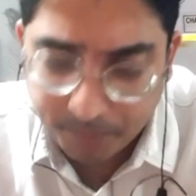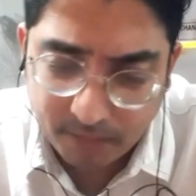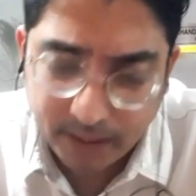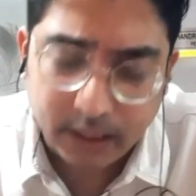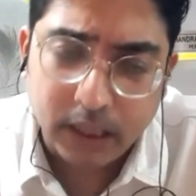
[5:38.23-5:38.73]

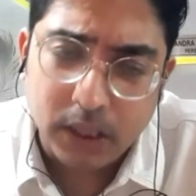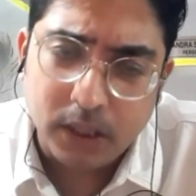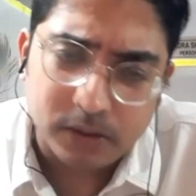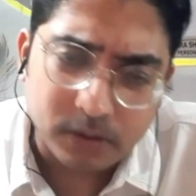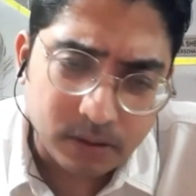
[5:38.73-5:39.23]
Fine.
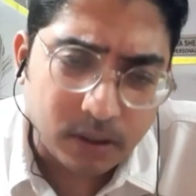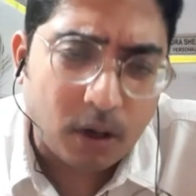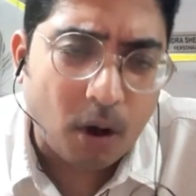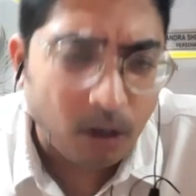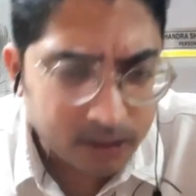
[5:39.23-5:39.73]
So
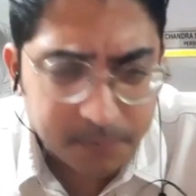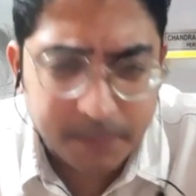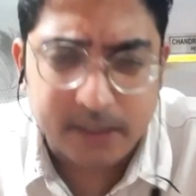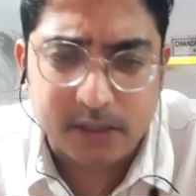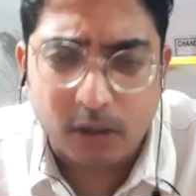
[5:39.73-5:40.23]
all the
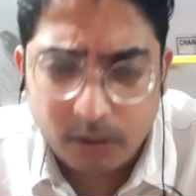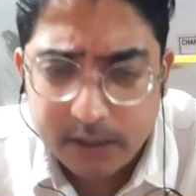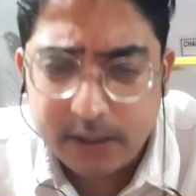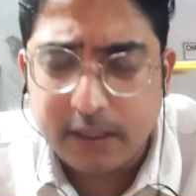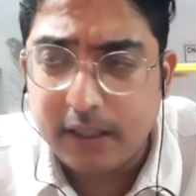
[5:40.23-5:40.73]
species, not only
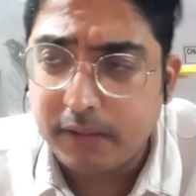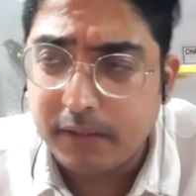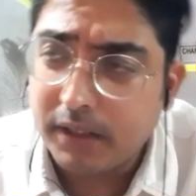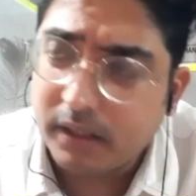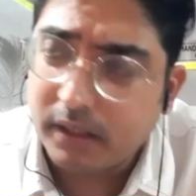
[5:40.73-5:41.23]
cheetah,
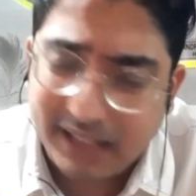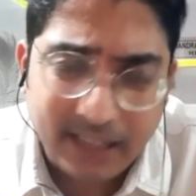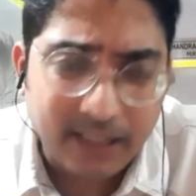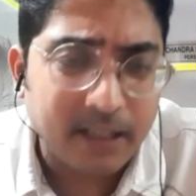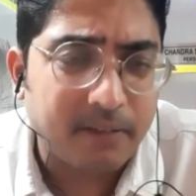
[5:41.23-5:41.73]
even
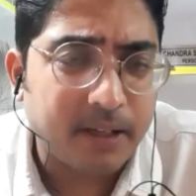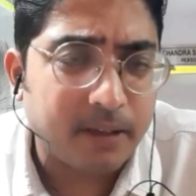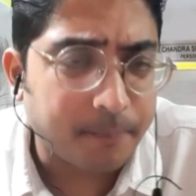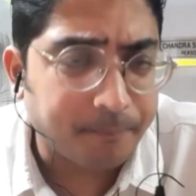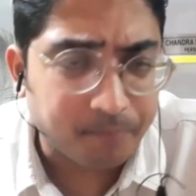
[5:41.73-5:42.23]
tiger,
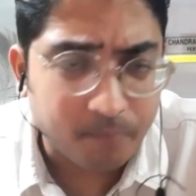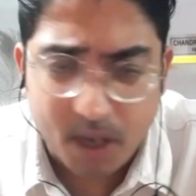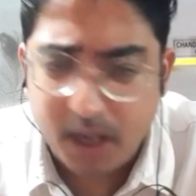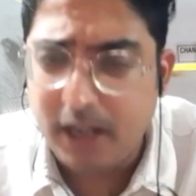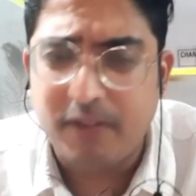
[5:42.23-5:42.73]
even
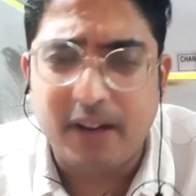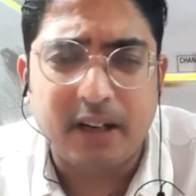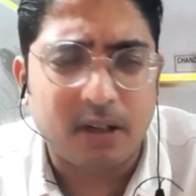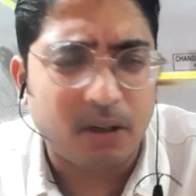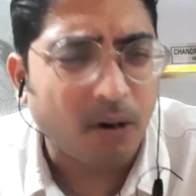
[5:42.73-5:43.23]

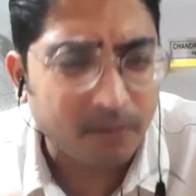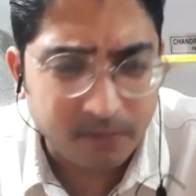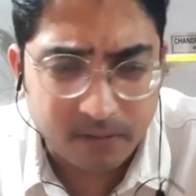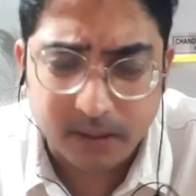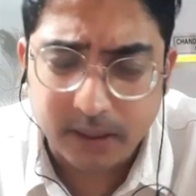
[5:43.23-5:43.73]
elephant, a lot of
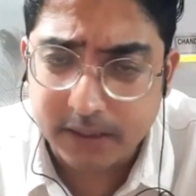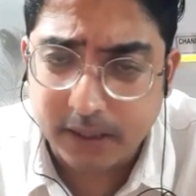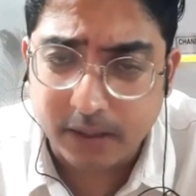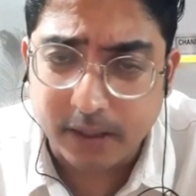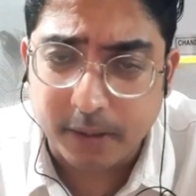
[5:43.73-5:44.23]
things are
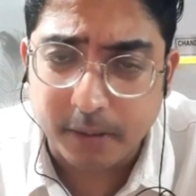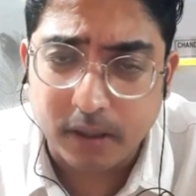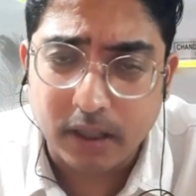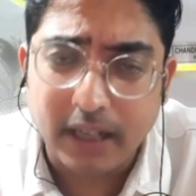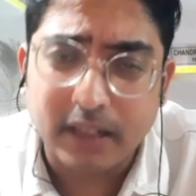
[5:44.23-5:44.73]
there.
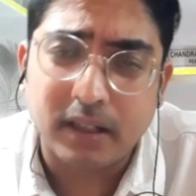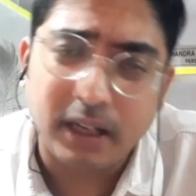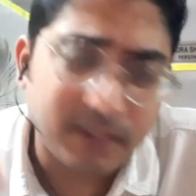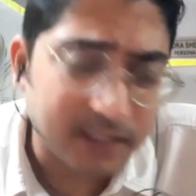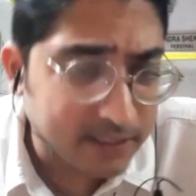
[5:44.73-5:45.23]
And like
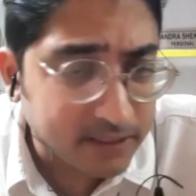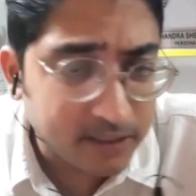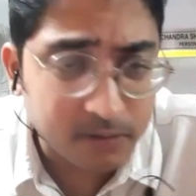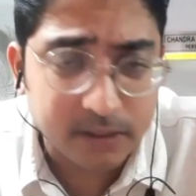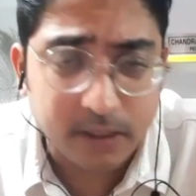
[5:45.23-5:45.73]
elephant
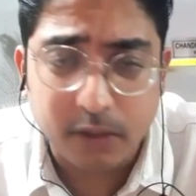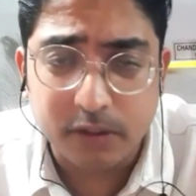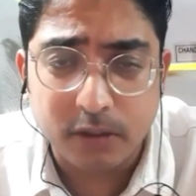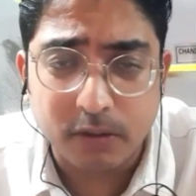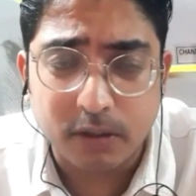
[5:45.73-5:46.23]
census was in news
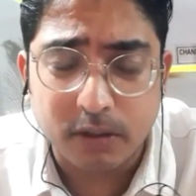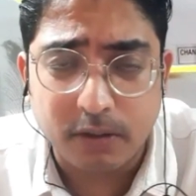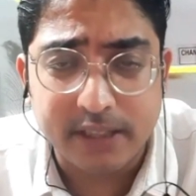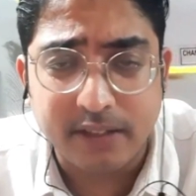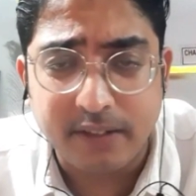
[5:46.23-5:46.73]
in
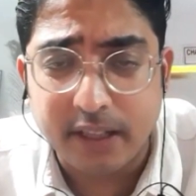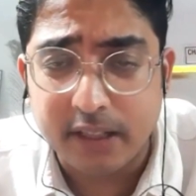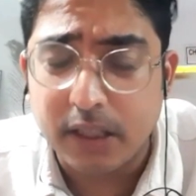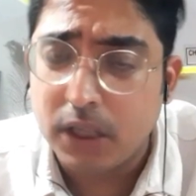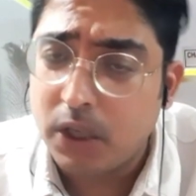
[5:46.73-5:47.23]

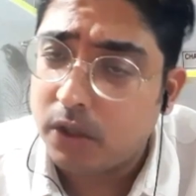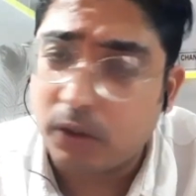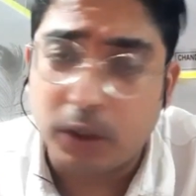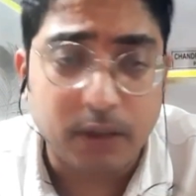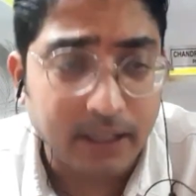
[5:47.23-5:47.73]
2017. So
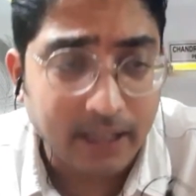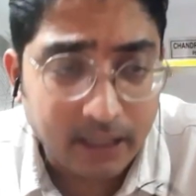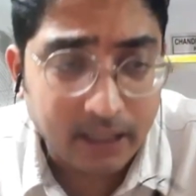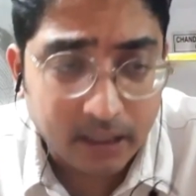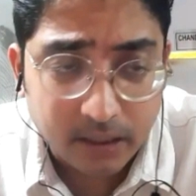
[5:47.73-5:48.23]
you can
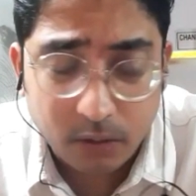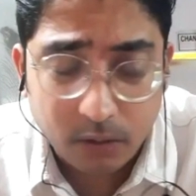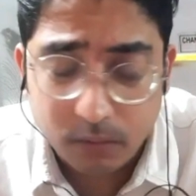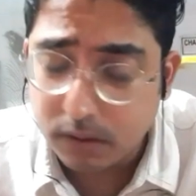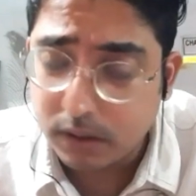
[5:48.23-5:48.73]
get a new,
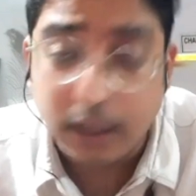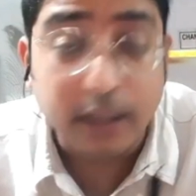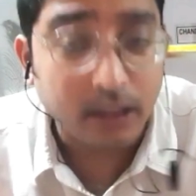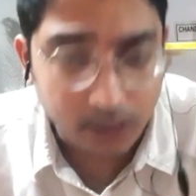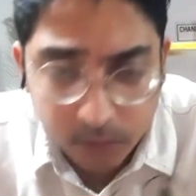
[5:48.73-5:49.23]

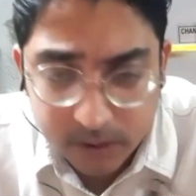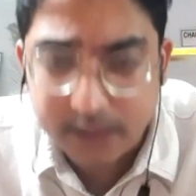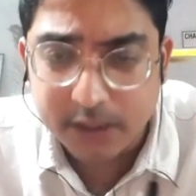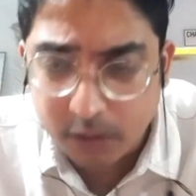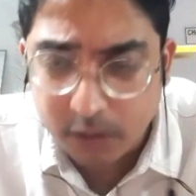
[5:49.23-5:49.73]
like the new
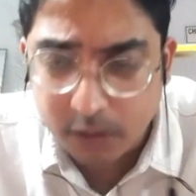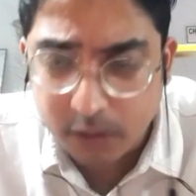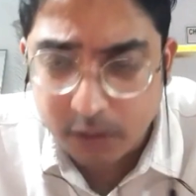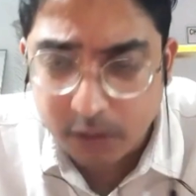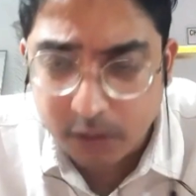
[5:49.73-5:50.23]
census will be
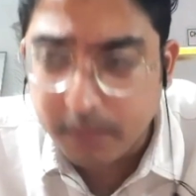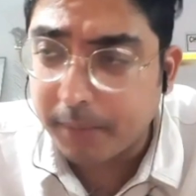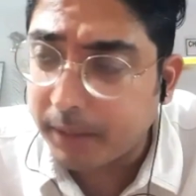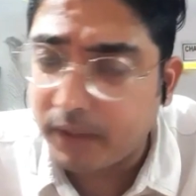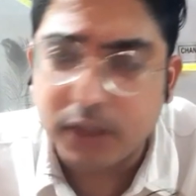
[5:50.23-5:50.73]

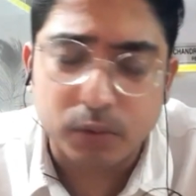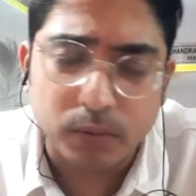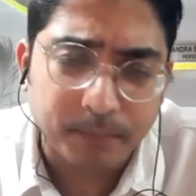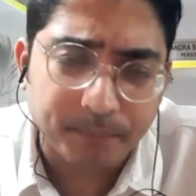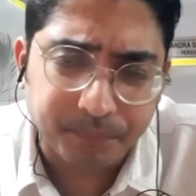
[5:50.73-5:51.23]
very soon,
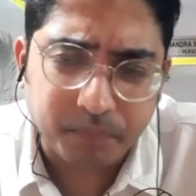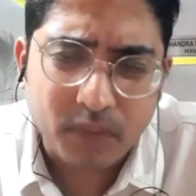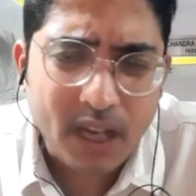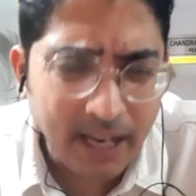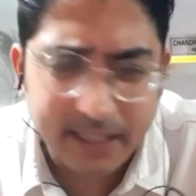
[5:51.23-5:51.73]
I guess
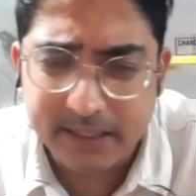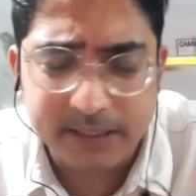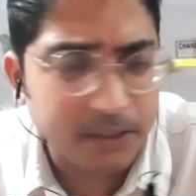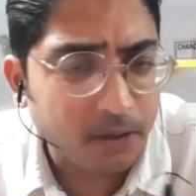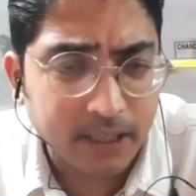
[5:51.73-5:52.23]
this year or
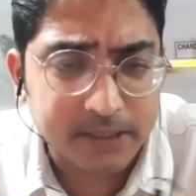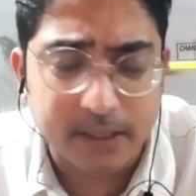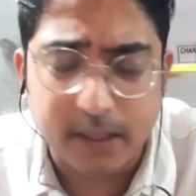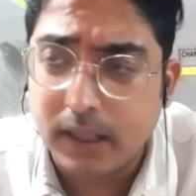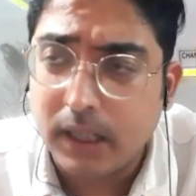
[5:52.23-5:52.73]
next year.
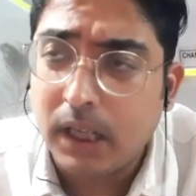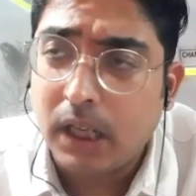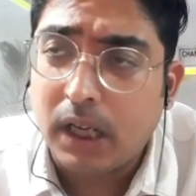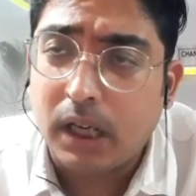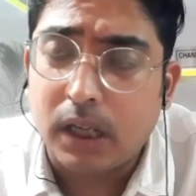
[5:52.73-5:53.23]

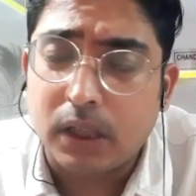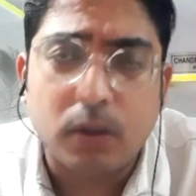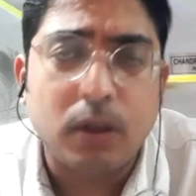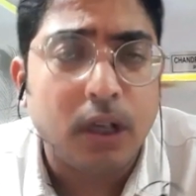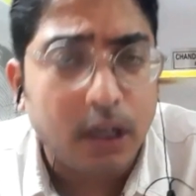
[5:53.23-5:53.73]

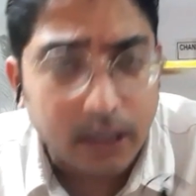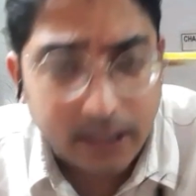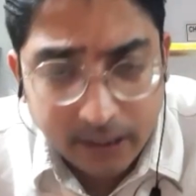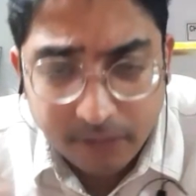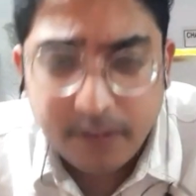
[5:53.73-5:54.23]
So
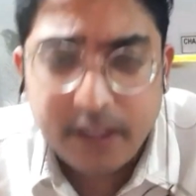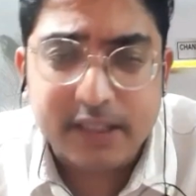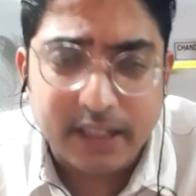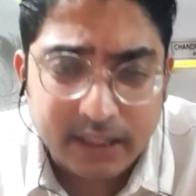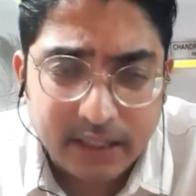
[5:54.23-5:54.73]
current affairs,
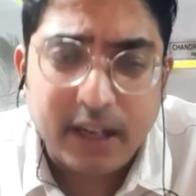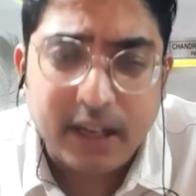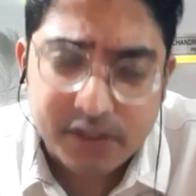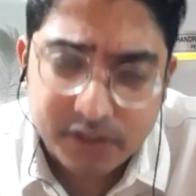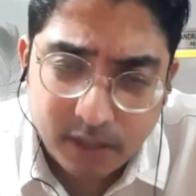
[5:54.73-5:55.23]
anything
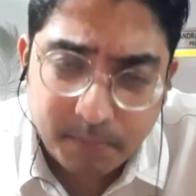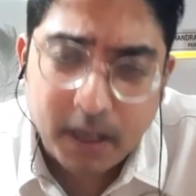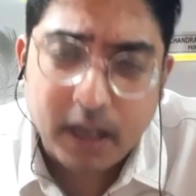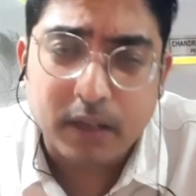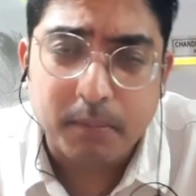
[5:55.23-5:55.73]
national
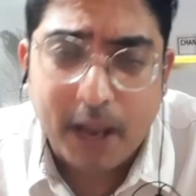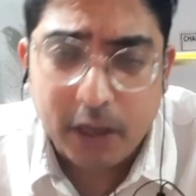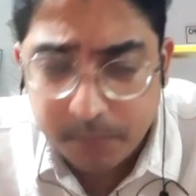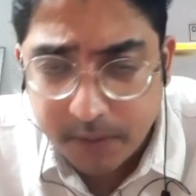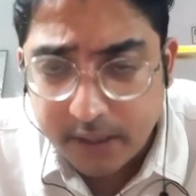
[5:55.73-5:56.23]
park,
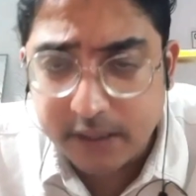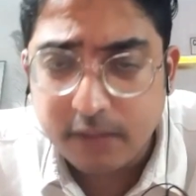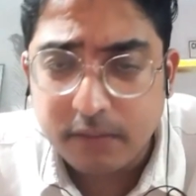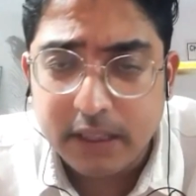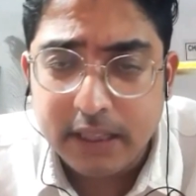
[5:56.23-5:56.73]
biosphere
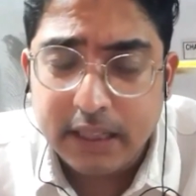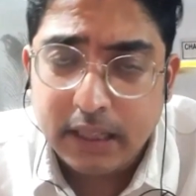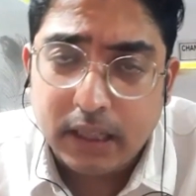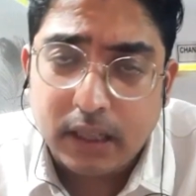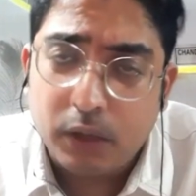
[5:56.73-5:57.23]
reserve,
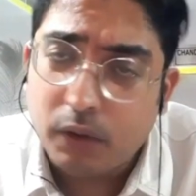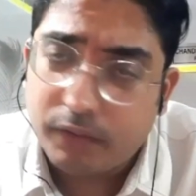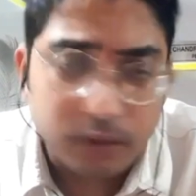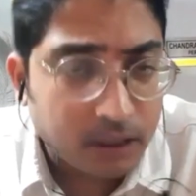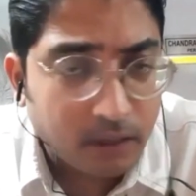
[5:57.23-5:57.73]
you
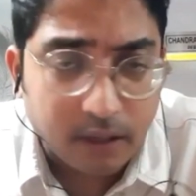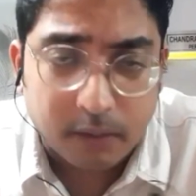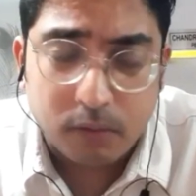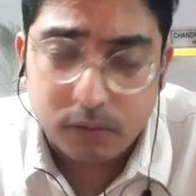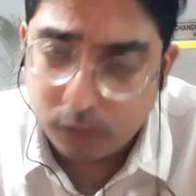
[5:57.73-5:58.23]
have to cover.
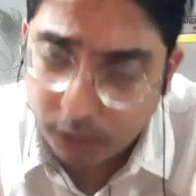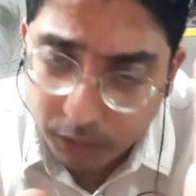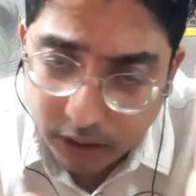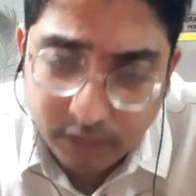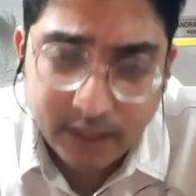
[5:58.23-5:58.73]
So when you
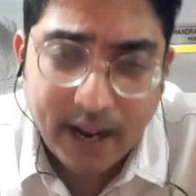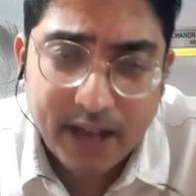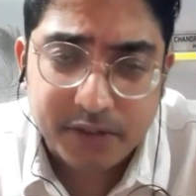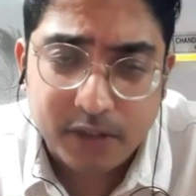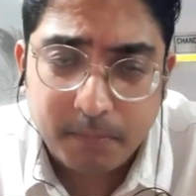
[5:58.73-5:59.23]
cover a
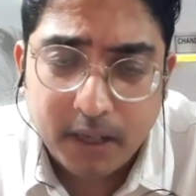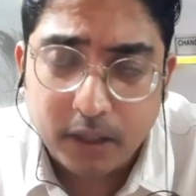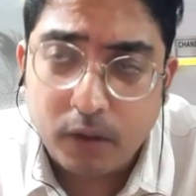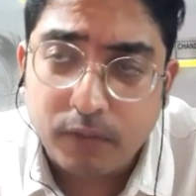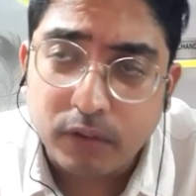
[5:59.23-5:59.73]
national
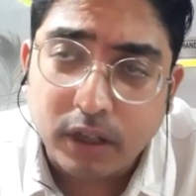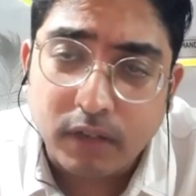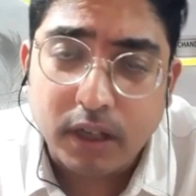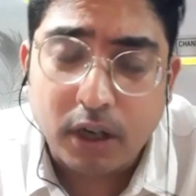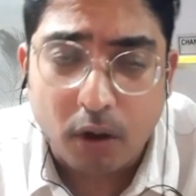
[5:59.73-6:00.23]
park, you have to
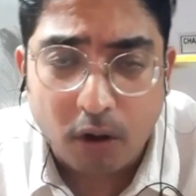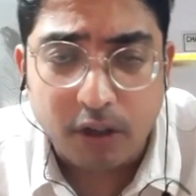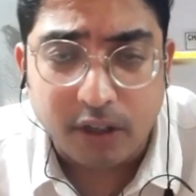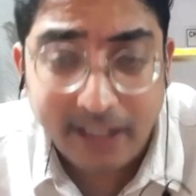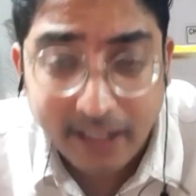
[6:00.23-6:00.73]
cover all
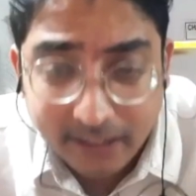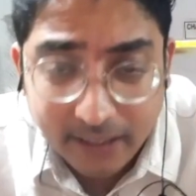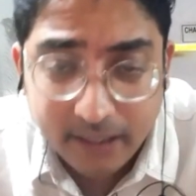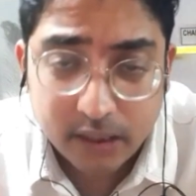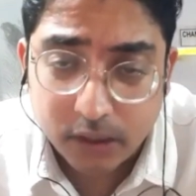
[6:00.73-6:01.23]

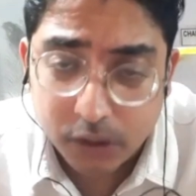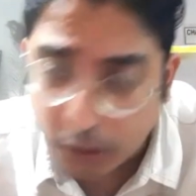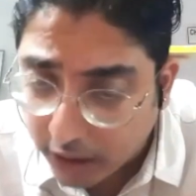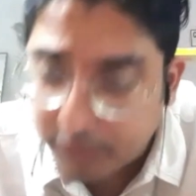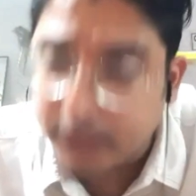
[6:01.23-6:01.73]
related
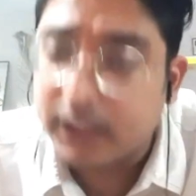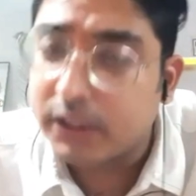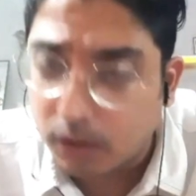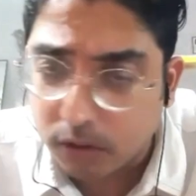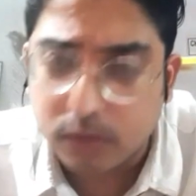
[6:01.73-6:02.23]
geography
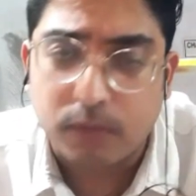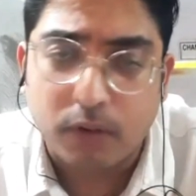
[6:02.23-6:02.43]
things also.